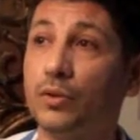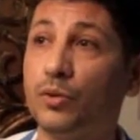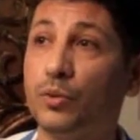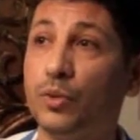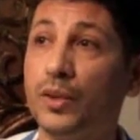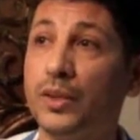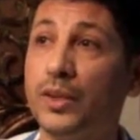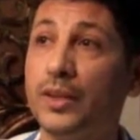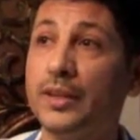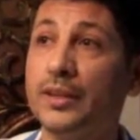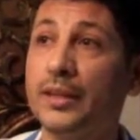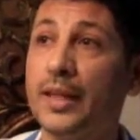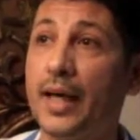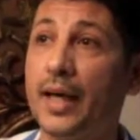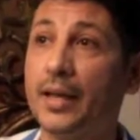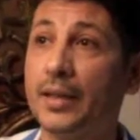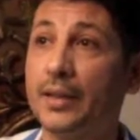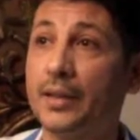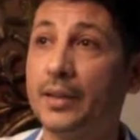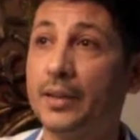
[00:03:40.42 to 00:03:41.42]
Twisting
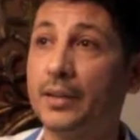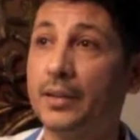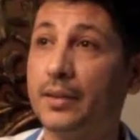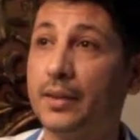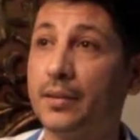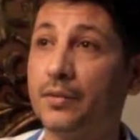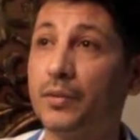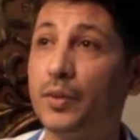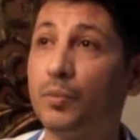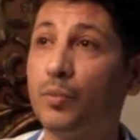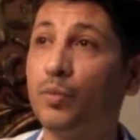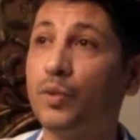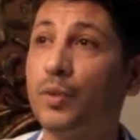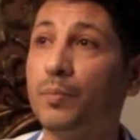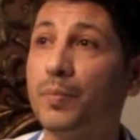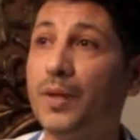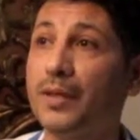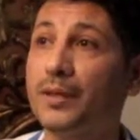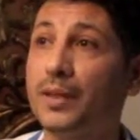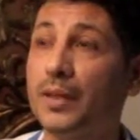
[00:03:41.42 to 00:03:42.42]
tight, remove the
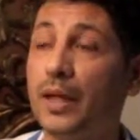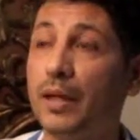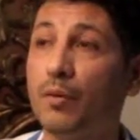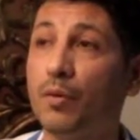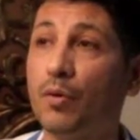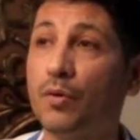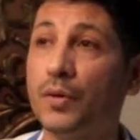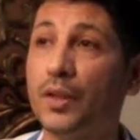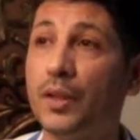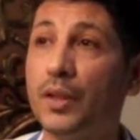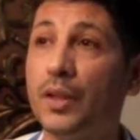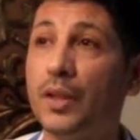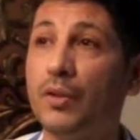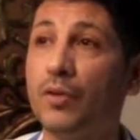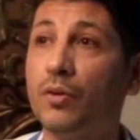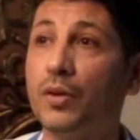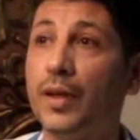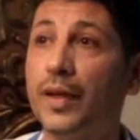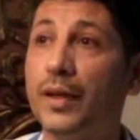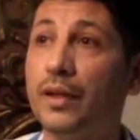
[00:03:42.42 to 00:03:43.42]
plastic cap over the
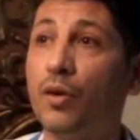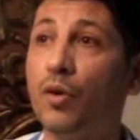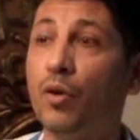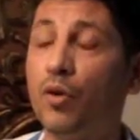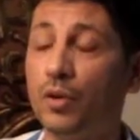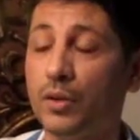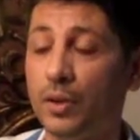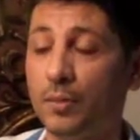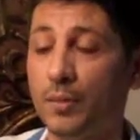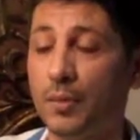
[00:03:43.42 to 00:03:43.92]
needle and hold the